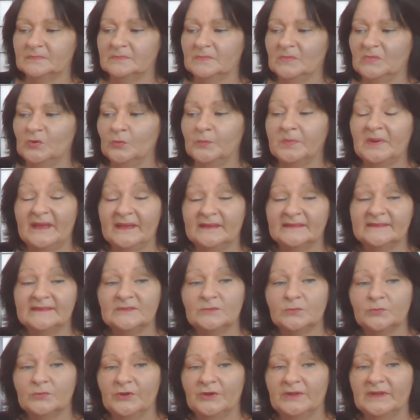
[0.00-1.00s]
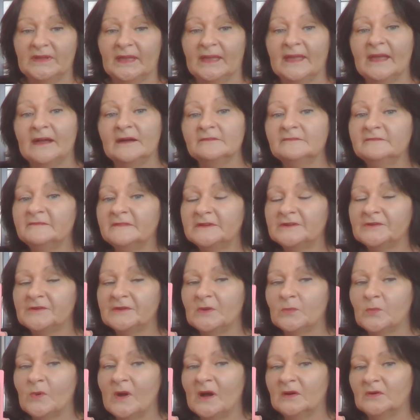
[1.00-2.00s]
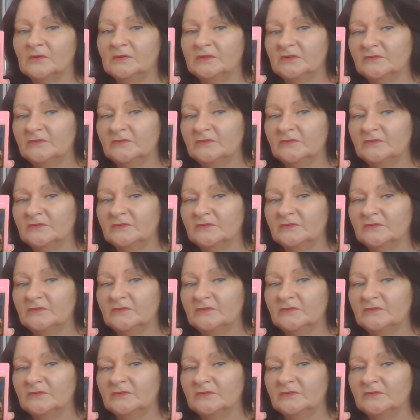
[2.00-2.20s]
Your plans are working out very well.